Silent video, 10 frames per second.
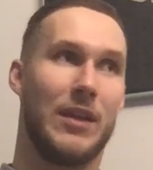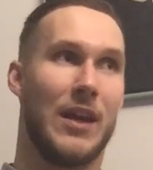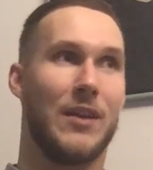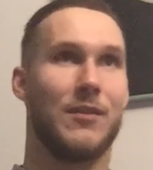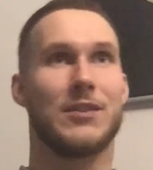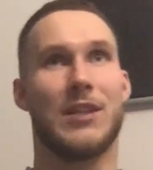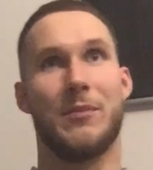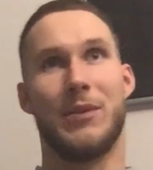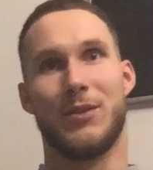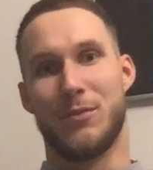I was
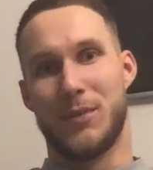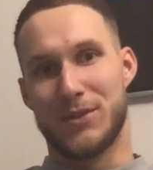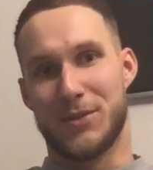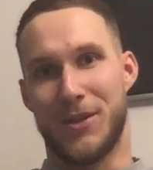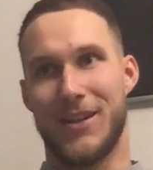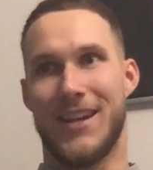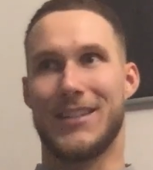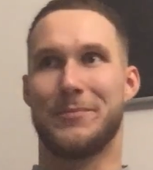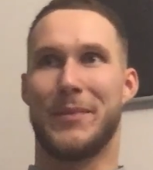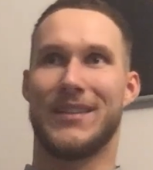coming to Baskonia. I
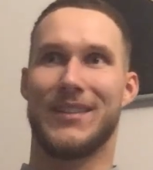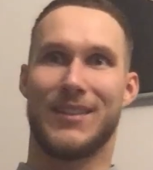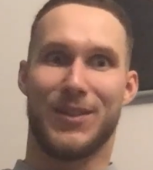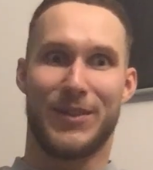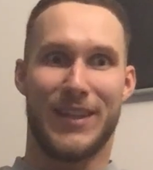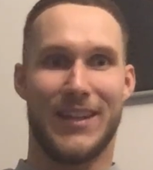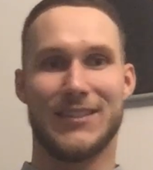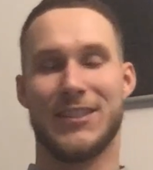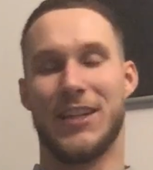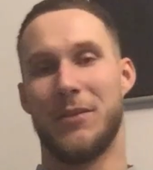expected, okay,
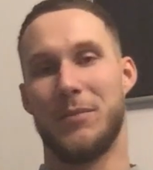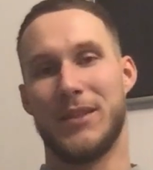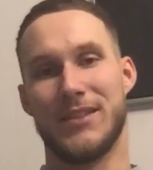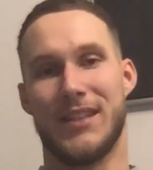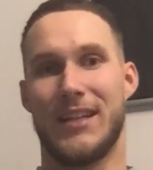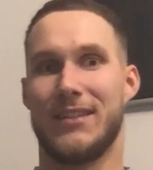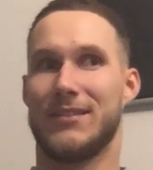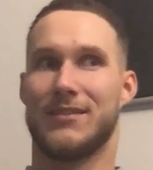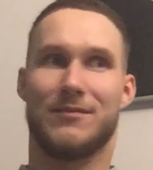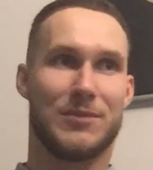it's gonna be like
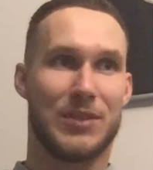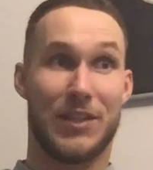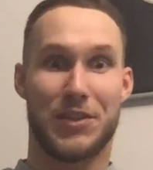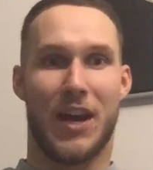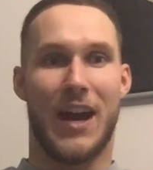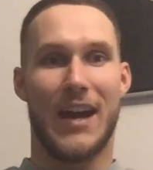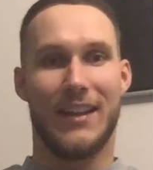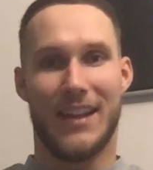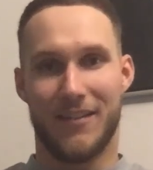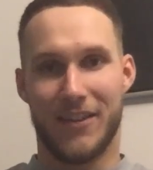such a high
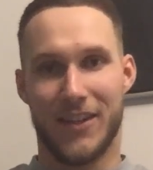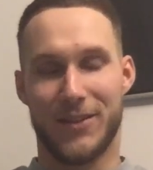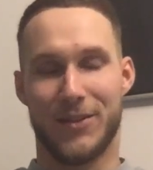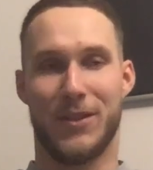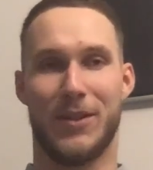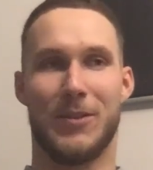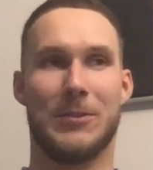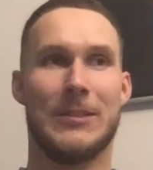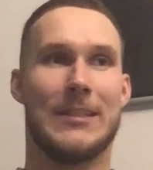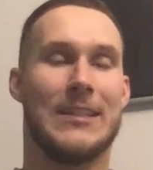level, you
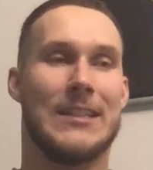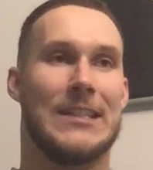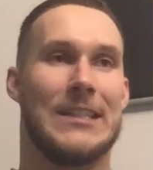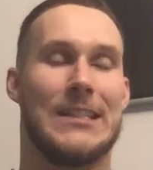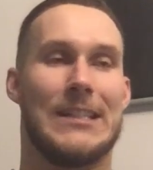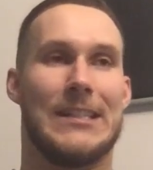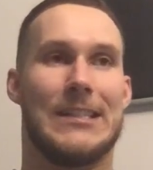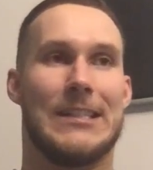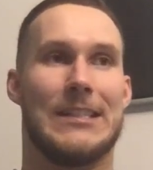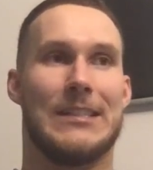know,
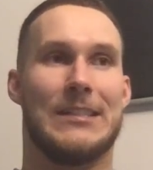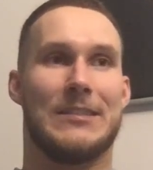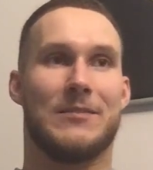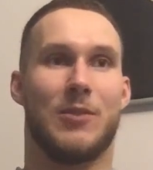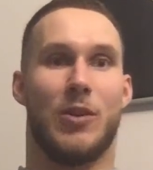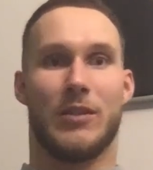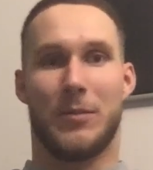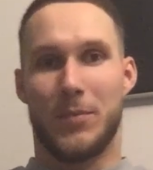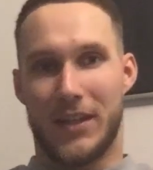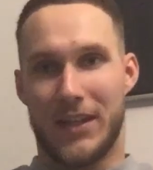all the
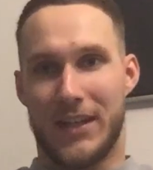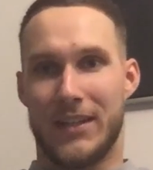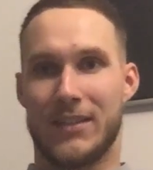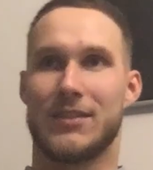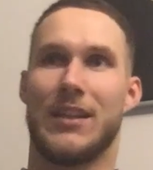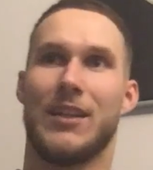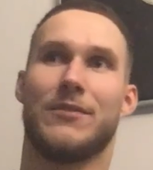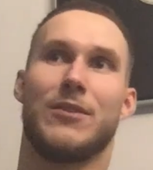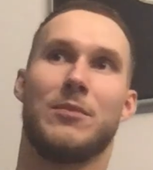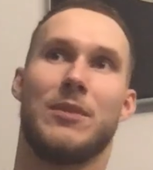players like
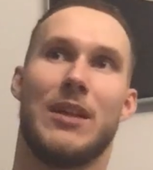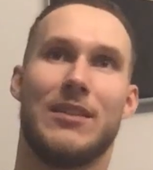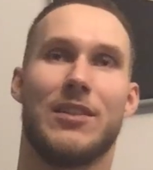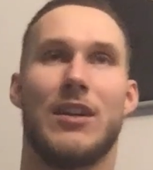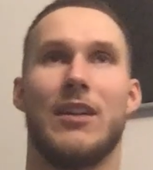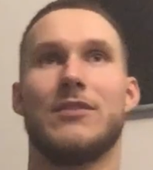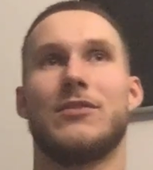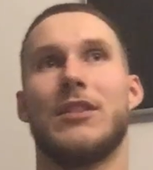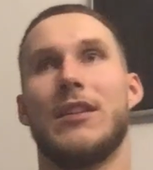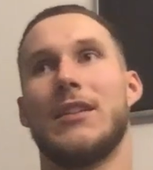from the other
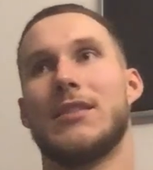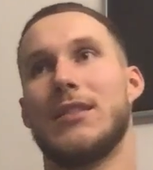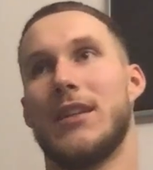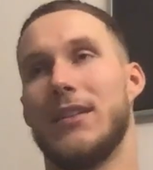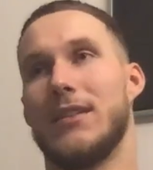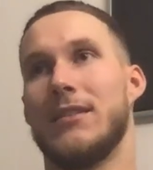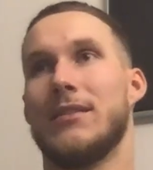countries and the